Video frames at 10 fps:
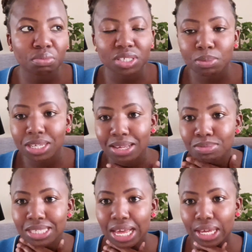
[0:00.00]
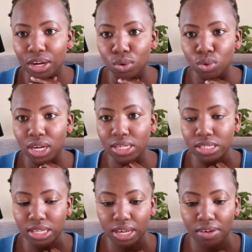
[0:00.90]
Sometimes I look at
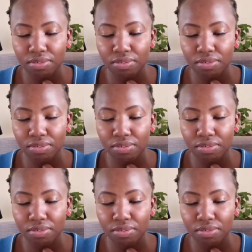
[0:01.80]
the